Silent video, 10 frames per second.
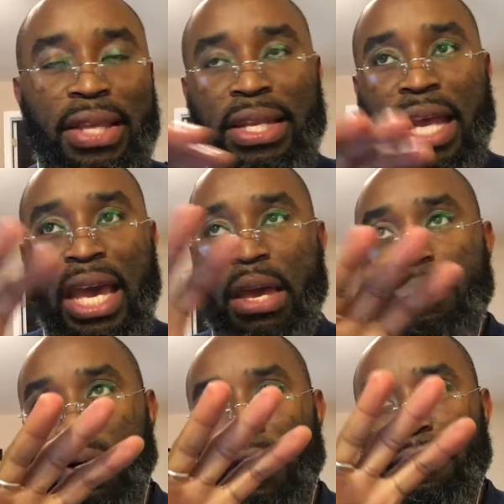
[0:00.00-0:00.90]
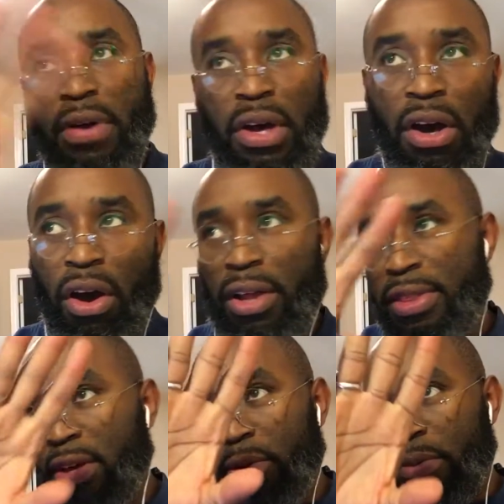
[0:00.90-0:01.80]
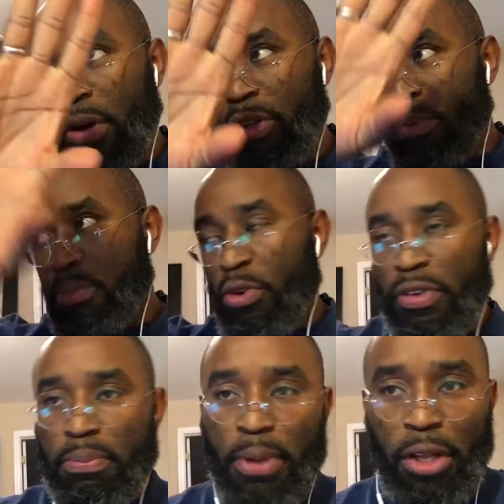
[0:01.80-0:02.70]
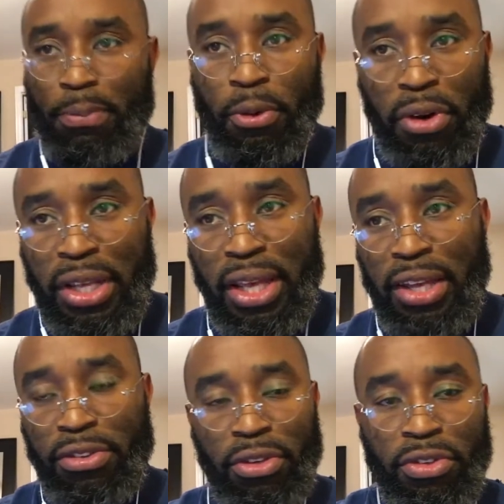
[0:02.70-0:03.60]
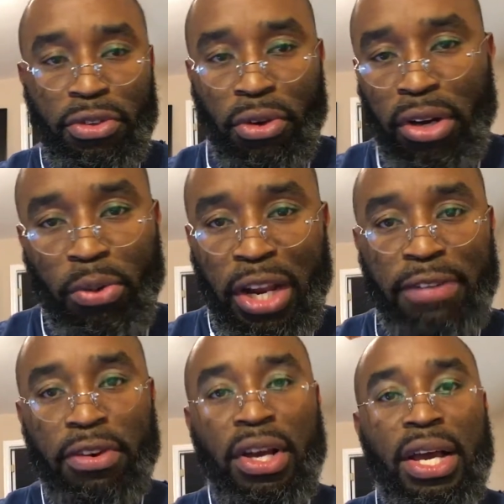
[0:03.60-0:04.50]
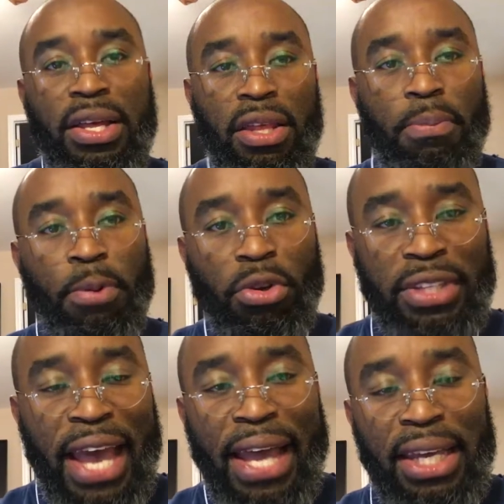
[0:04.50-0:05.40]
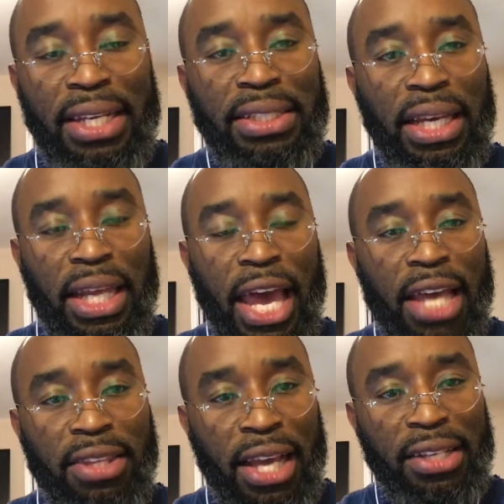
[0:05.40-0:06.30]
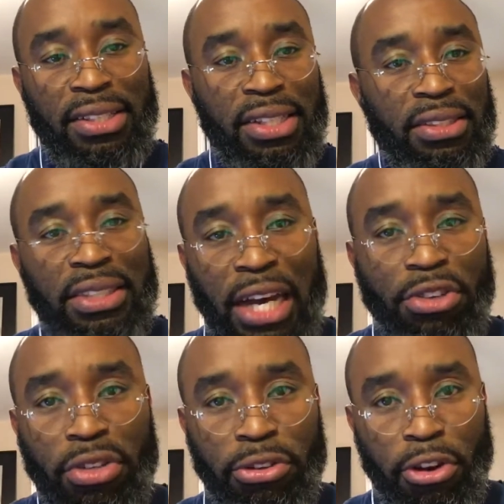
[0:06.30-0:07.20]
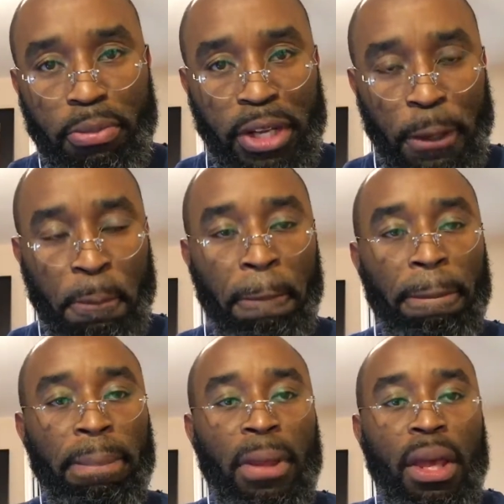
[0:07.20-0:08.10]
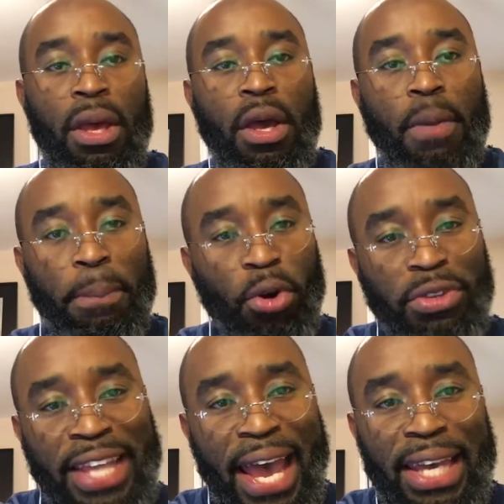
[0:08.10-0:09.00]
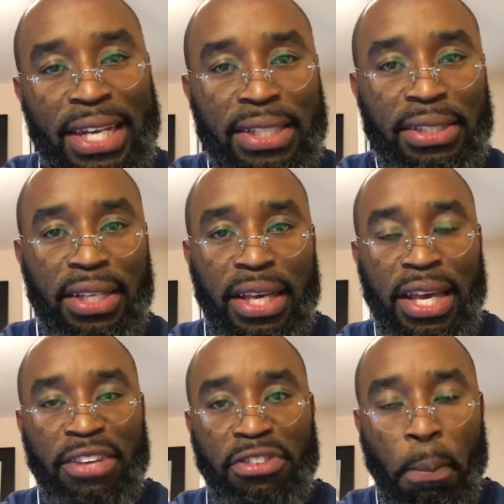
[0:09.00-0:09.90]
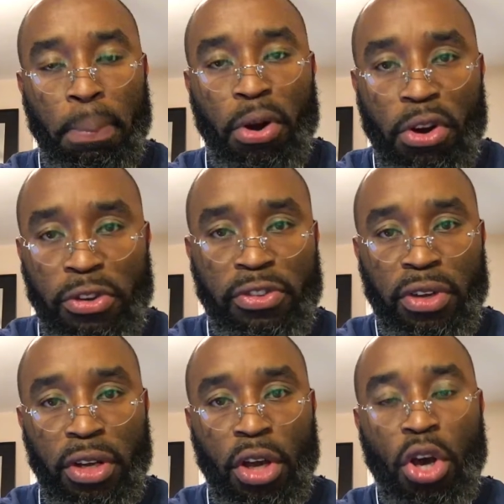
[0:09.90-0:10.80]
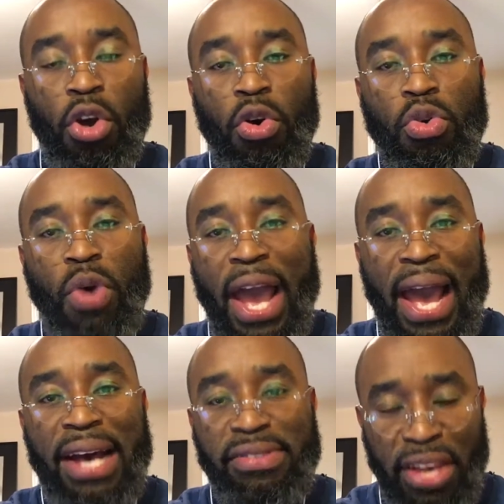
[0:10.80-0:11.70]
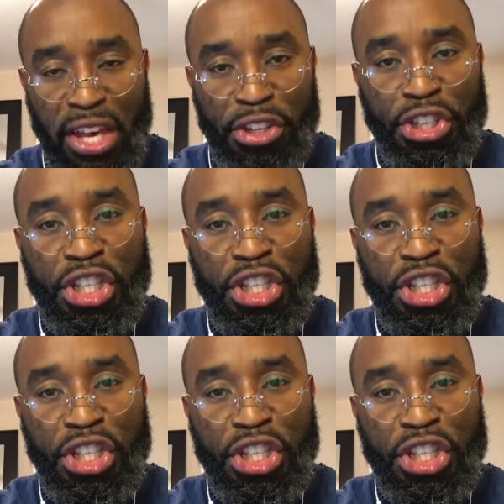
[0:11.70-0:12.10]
name on the movie billboard is, or the story, or whatever. The protagonist and the antagonist, this is how you determine it. Protagonist is the person who has a